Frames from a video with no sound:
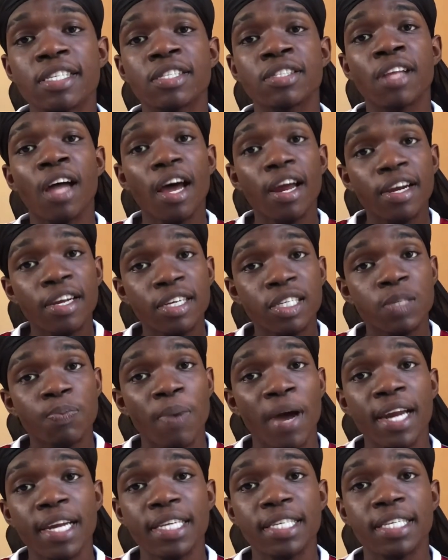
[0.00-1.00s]
not the
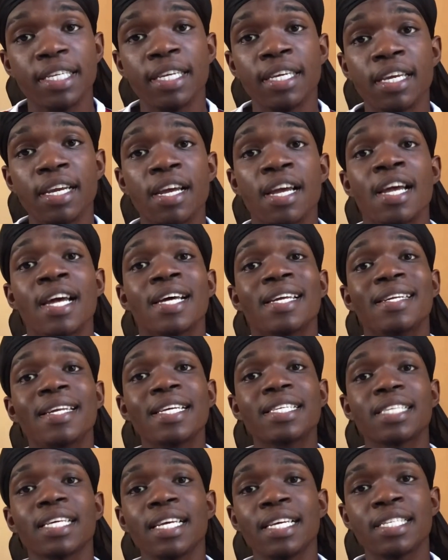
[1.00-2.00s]
Spanish league,
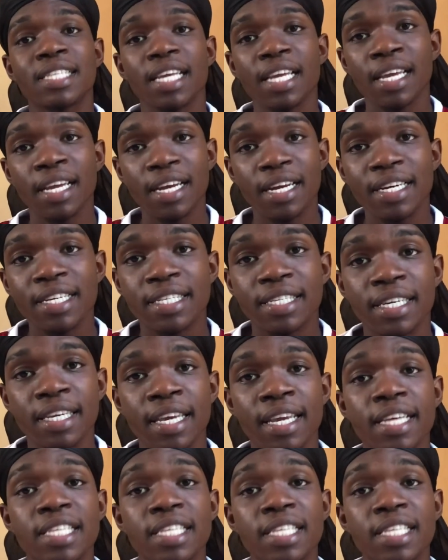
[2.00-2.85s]
this is English league.